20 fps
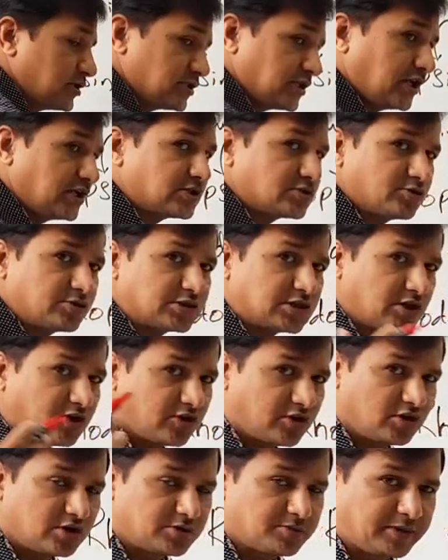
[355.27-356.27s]
cells which have
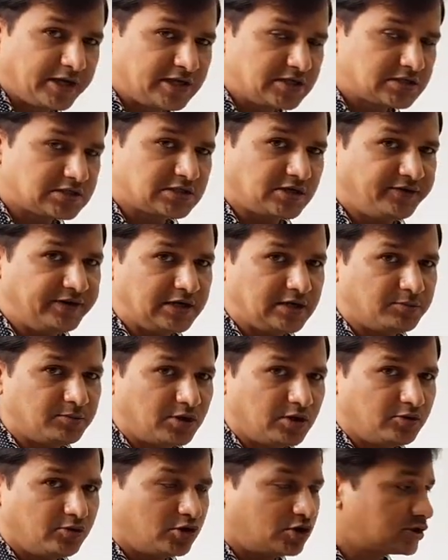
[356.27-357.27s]
got minus 70
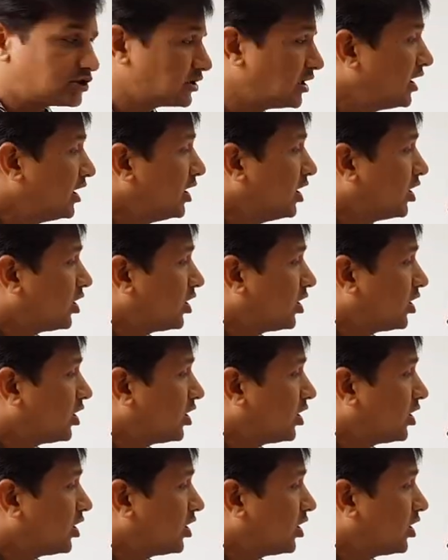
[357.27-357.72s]
millivolts.